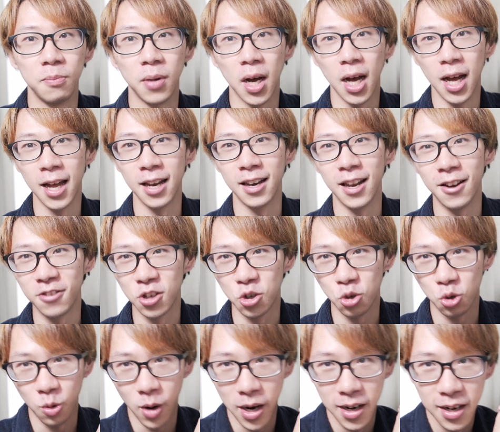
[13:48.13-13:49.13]
But I never
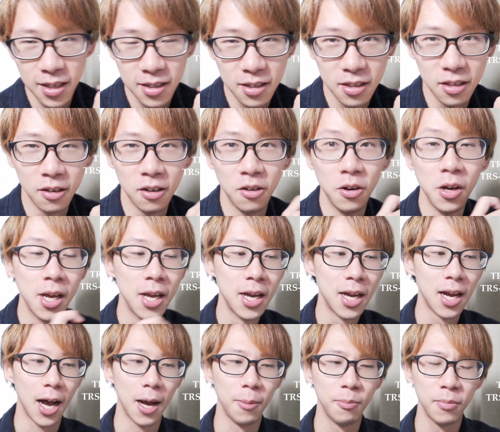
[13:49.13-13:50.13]
tried it, so
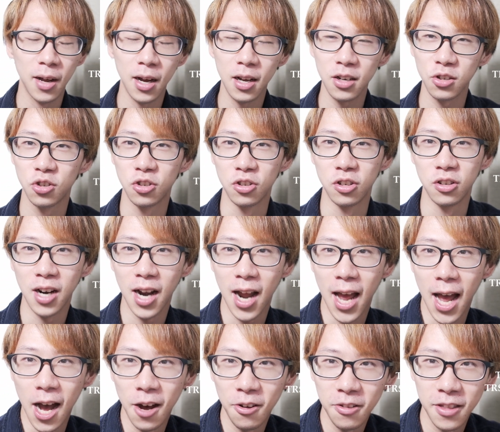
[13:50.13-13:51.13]
I'm not sure
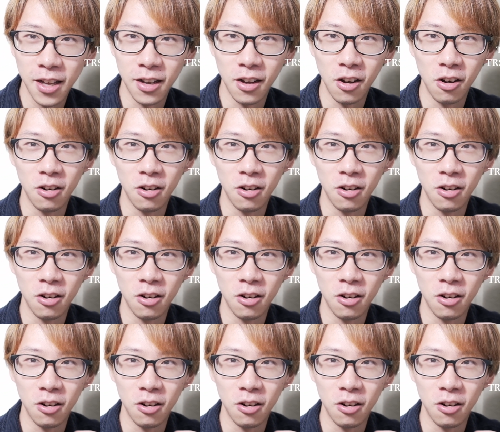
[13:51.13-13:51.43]
how the